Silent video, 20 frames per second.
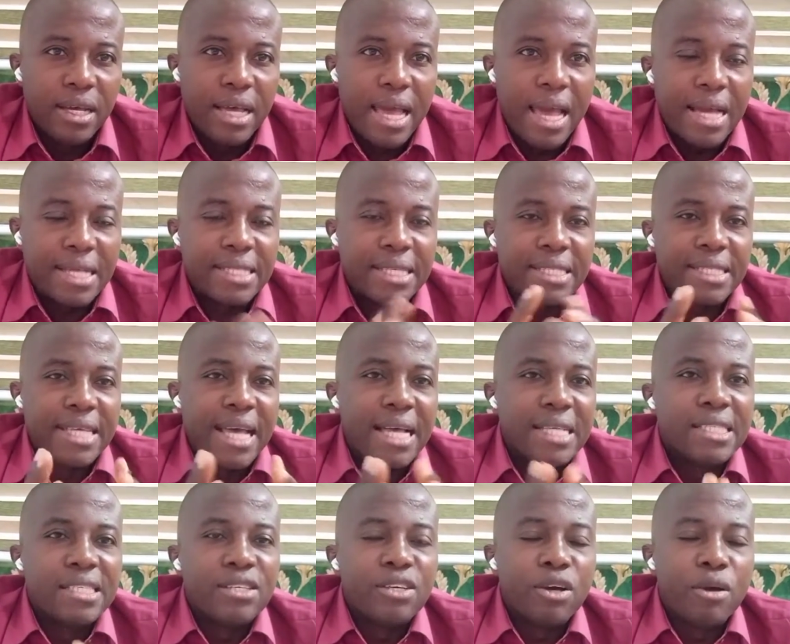
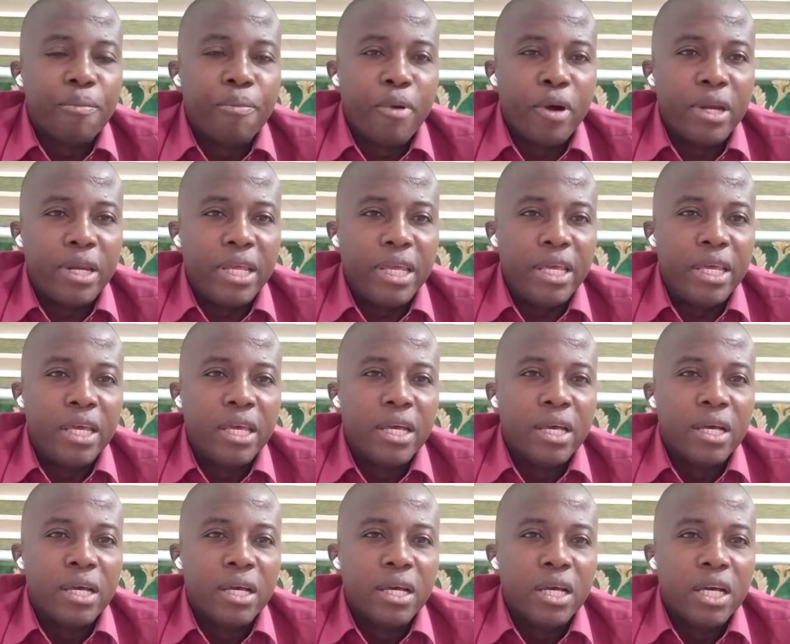Exercising your body,
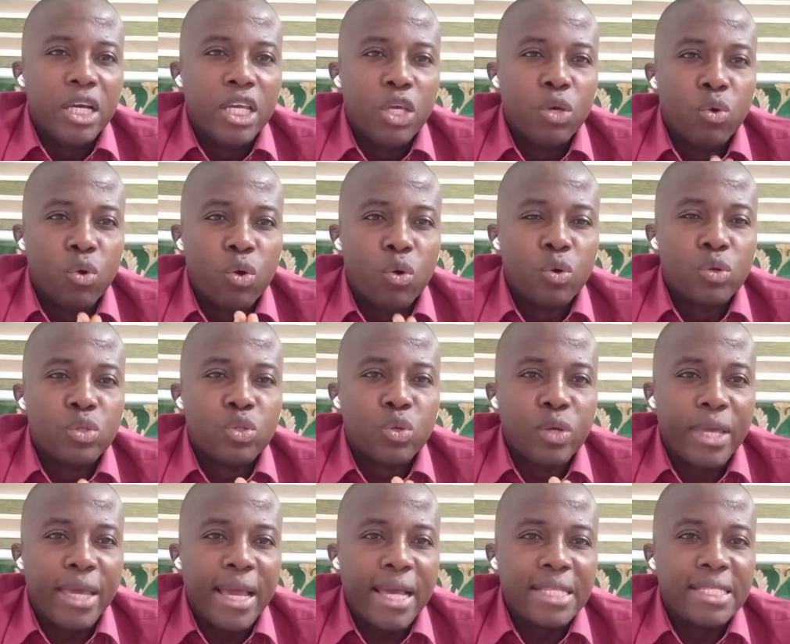you're going to
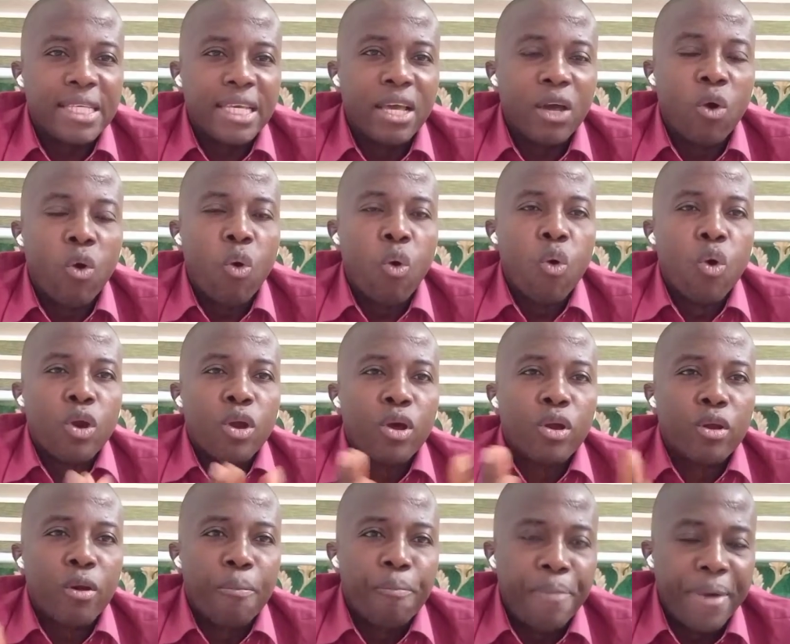get a whole lot
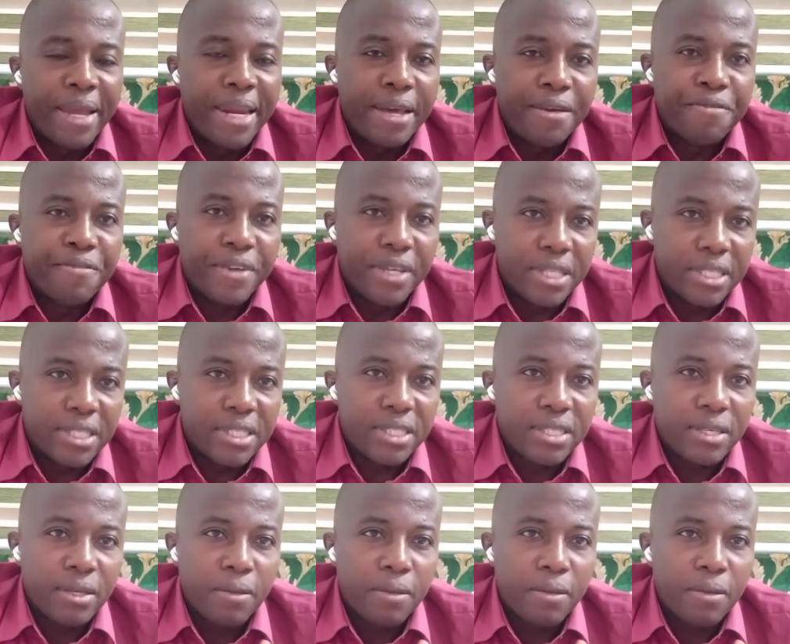of benefits.